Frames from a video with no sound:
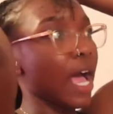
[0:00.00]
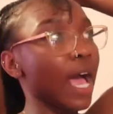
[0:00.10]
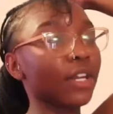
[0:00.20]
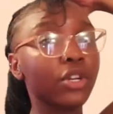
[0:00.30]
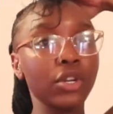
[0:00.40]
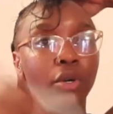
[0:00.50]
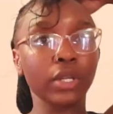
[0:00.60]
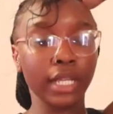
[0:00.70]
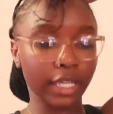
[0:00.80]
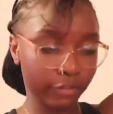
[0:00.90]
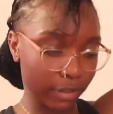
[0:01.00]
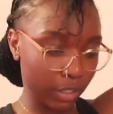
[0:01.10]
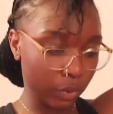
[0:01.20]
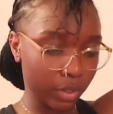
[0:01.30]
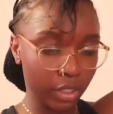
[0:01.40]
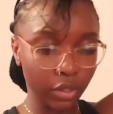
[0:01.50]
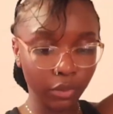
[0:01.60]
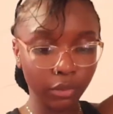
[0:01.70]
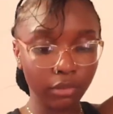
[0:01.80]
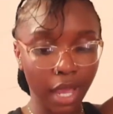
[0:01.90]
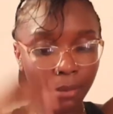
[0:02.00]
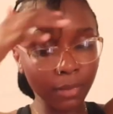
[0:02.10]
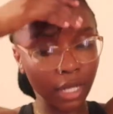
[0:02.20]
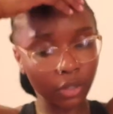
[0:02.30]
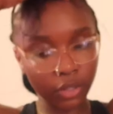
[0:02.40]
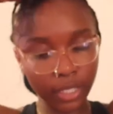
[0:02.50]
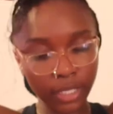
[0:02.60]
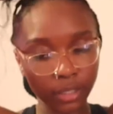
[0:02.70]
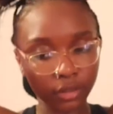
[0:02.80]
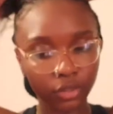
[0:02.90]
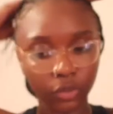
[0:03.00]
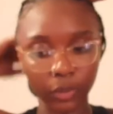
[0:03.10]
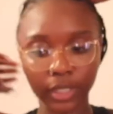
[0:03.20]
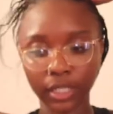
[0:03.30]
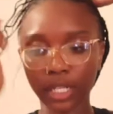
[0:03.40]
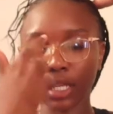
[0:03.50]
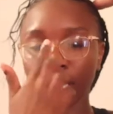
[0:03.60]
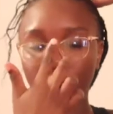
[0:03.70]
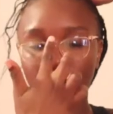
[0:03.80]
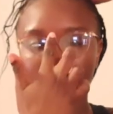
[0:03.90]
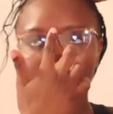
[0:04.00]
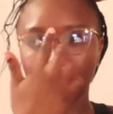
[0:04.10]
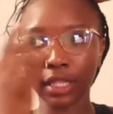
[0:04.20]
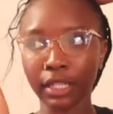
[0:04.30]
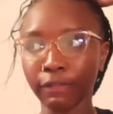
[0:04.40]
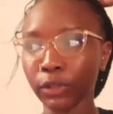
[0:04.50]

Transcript: I know, like, if I do it now, I'm not gonna like do it in the